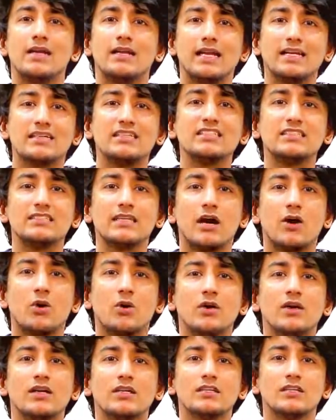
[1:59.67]
Let us
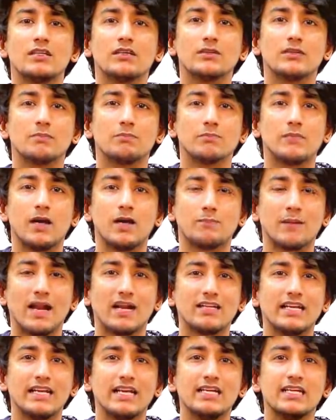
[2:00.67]
now
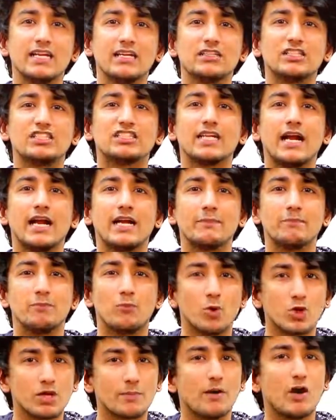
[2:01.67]
practically understand
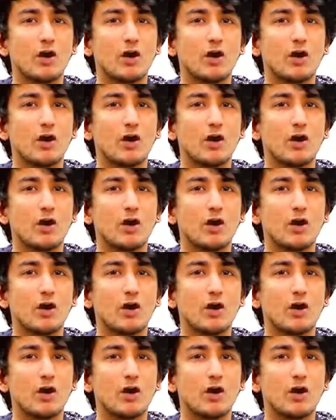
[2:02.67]
more